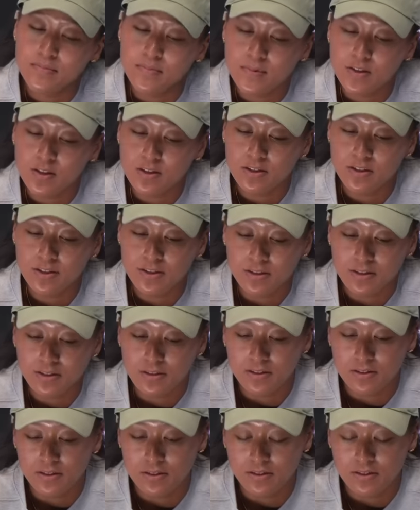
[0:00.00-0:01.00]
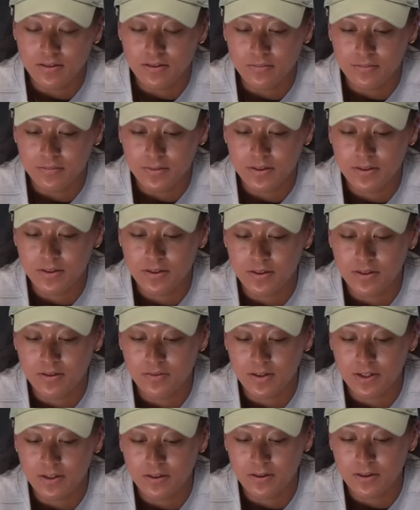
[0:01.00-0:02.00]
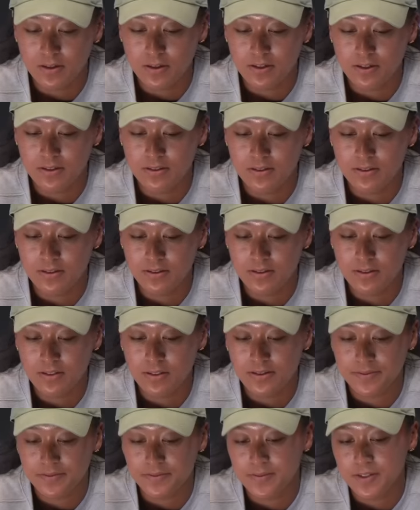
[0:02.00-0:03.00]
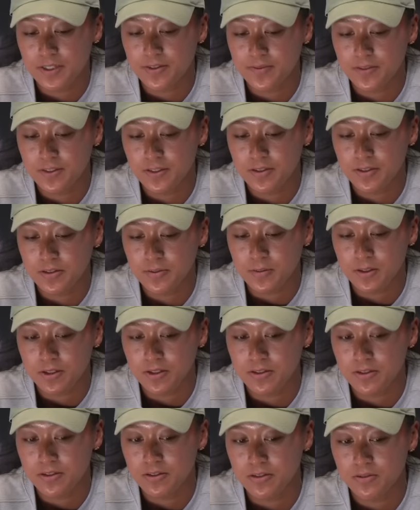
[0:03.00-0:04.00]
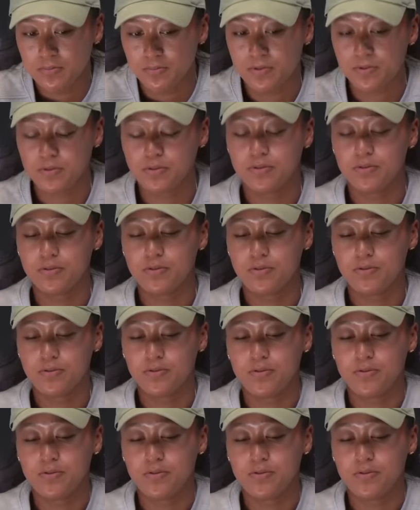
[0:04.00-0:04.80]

Yeah, I think I've had a lot of things that I've definitely wanted to improve.